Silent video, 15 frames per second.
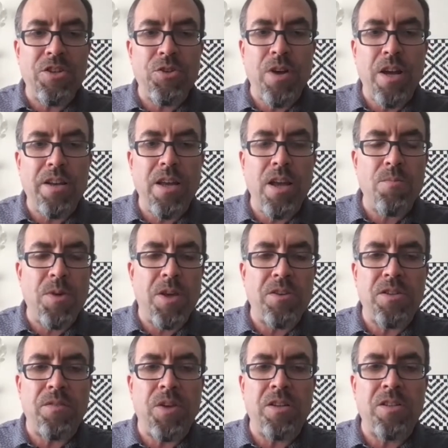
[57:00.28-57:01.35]
right now because
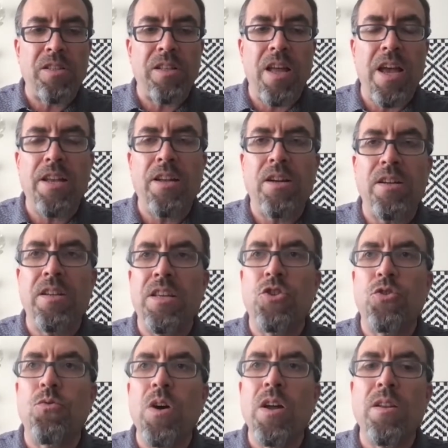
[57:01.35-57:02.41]
I've got a slide on each
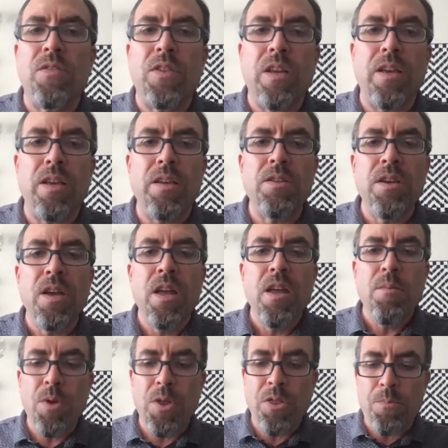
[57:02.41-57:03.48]
one of these,
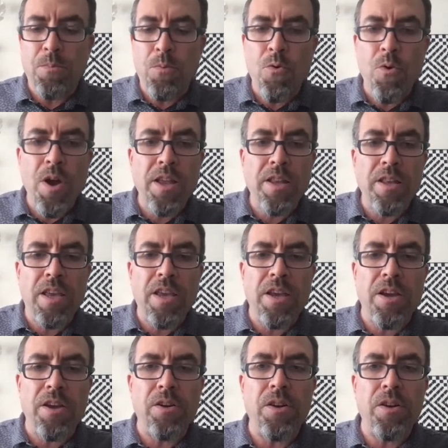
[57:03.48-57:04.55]
but the point
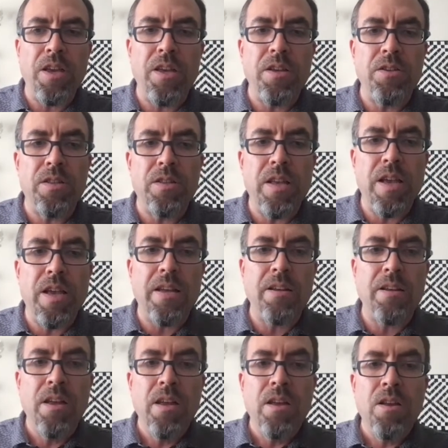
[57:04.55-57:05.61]
here is that
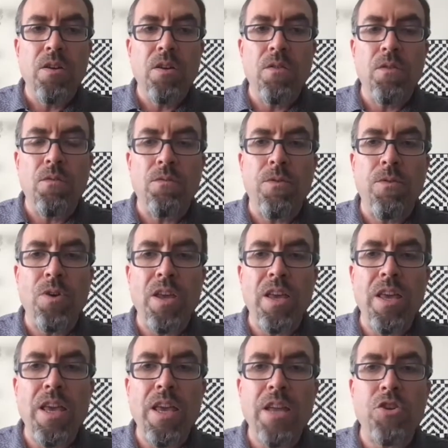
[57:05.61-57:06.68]
for
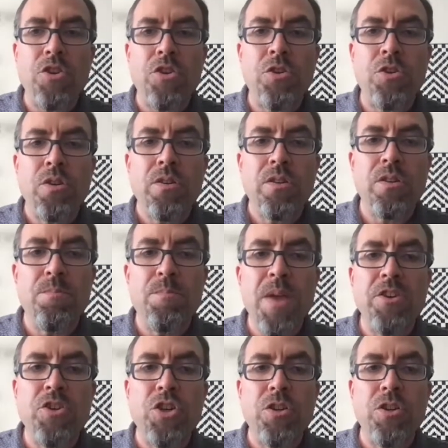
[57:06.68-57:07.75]
each
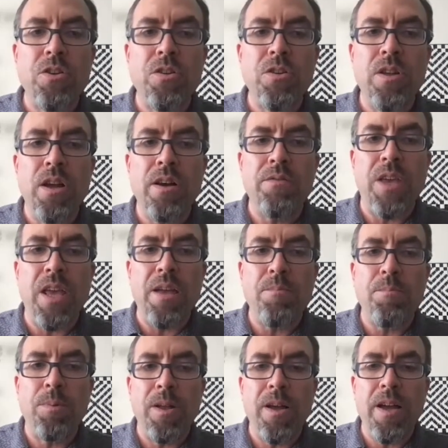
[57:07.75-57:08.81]
dimension of
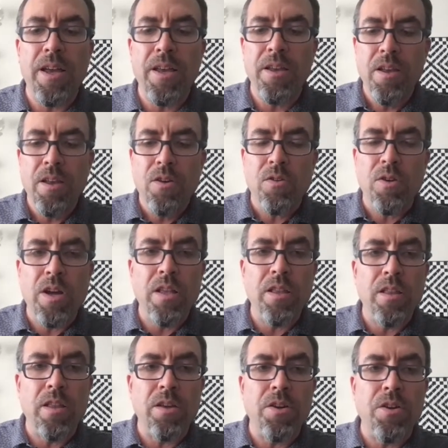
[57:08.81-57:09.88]
gameplay, right,
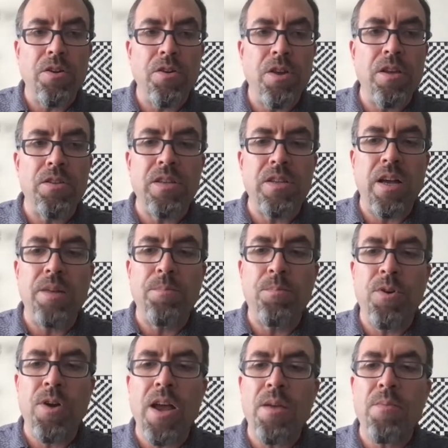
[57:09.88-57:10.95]
there is a
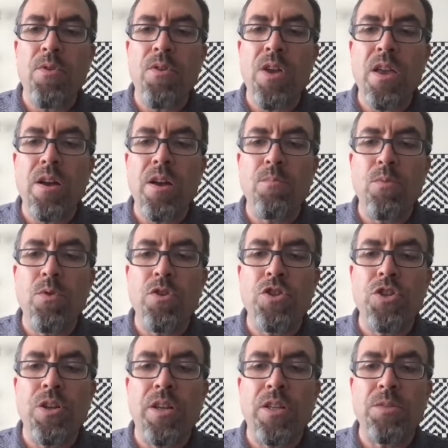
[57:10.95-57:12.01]
primary
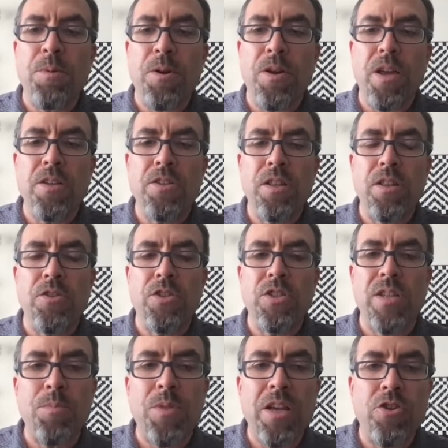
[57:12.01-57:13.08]
emergent experience, and there's
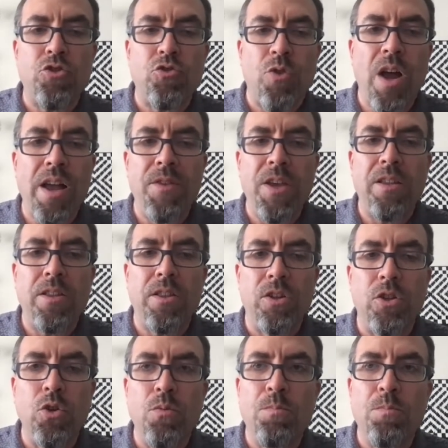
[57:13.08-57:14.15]
something driving the
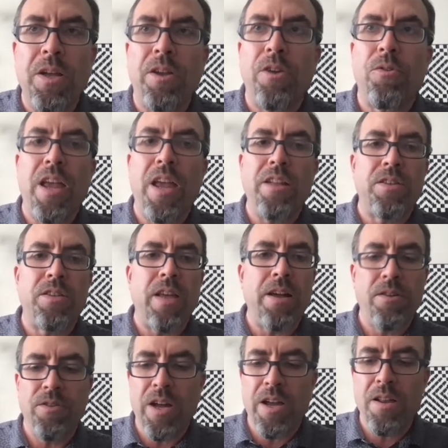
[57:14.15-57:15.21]
loop that creates that,
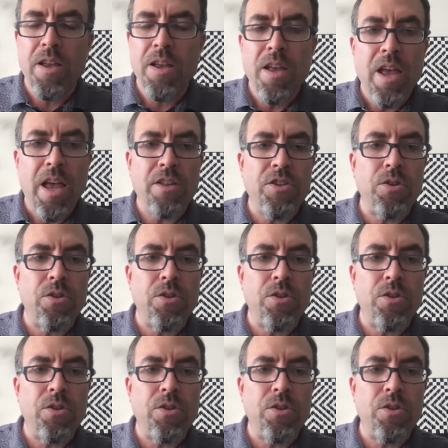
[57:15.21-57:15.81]
right? And so